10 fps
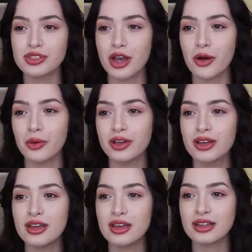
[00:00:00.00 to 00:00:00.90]
So
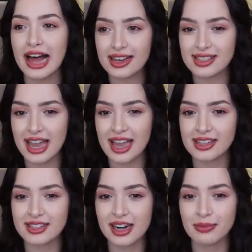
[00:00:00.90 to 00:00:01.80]
class
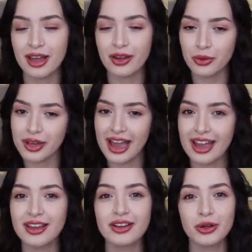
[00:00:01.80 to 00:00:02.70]
ends and I'm like,
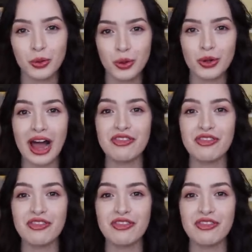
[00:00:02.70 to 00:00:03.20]
okay, cool.